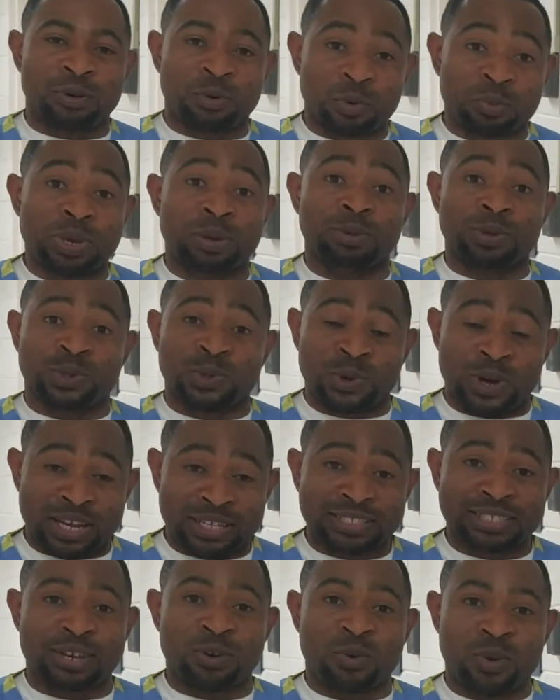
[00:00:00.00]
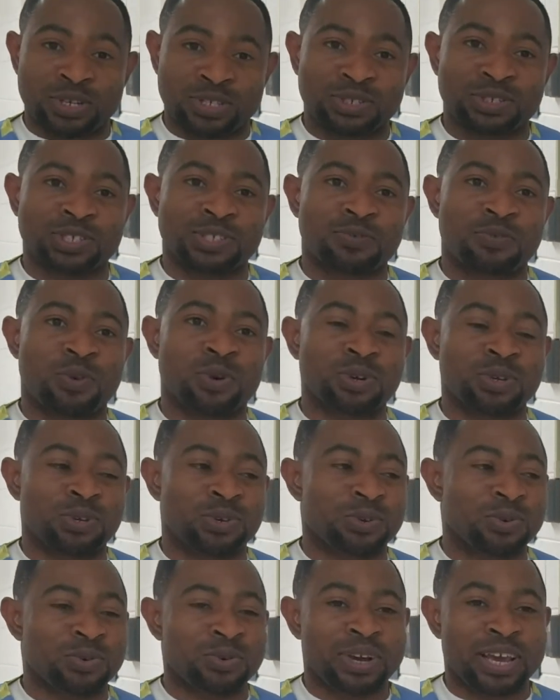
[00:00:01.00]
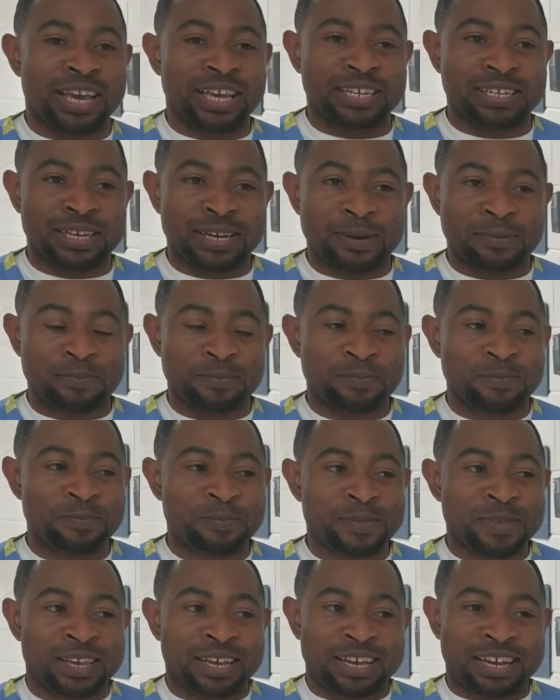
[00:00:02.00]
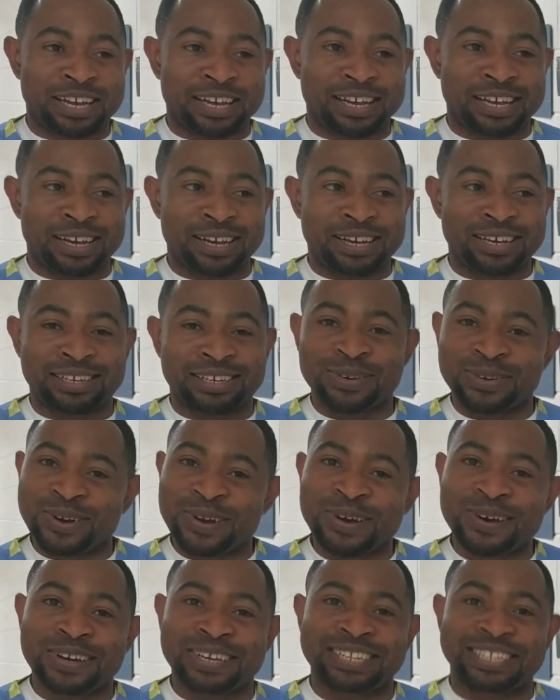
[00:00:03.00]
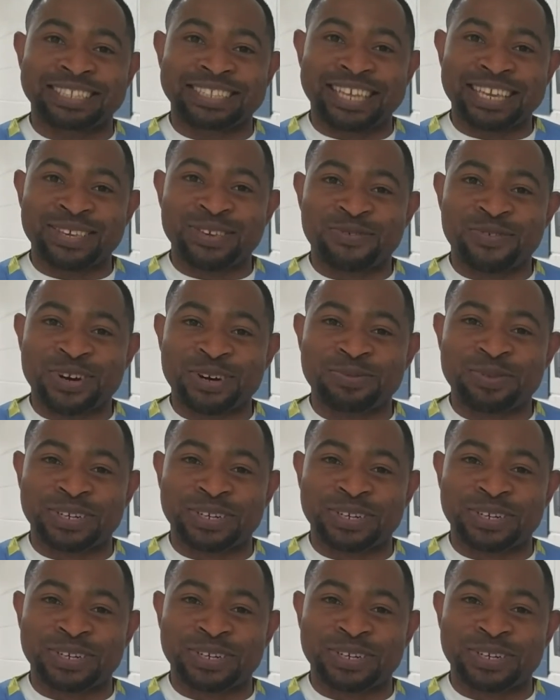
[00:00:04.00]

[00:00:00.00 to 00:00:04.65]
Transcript: be able to answer questions for you. And good luck. Thank you very